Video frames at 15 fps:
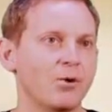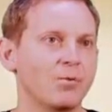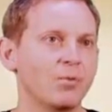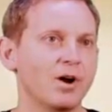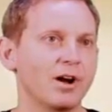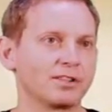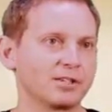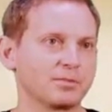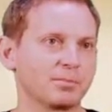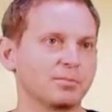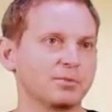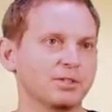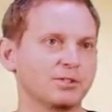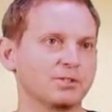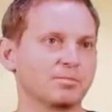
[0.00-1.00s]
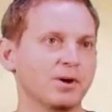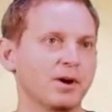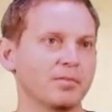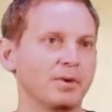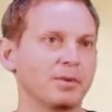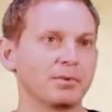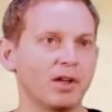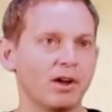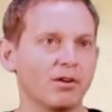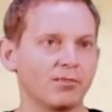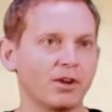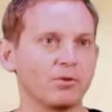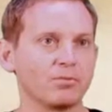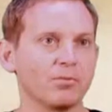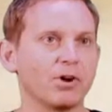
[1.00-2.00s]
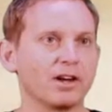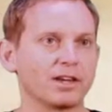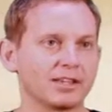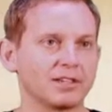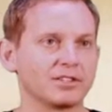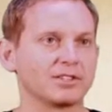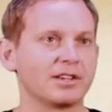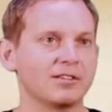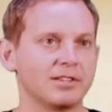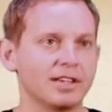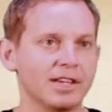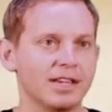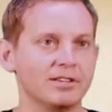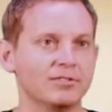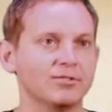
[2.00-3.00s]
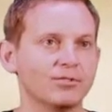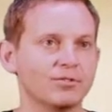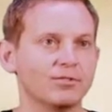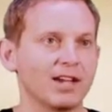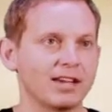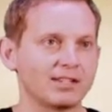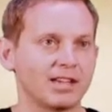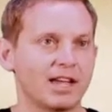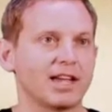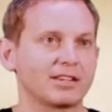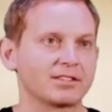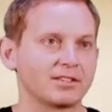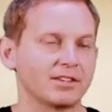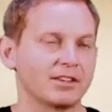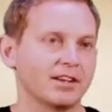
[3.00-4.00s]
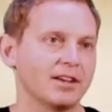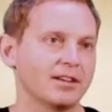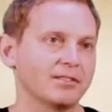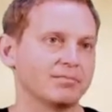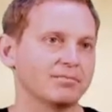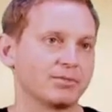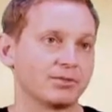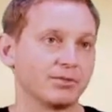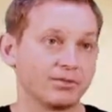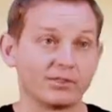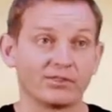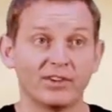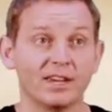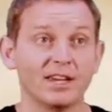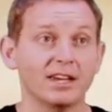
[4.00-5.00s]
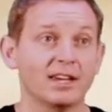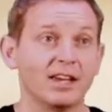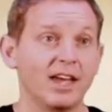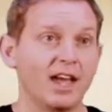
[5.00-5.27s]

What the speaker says: work that's produced by people that don't work necessarily in your exact sort of sphere.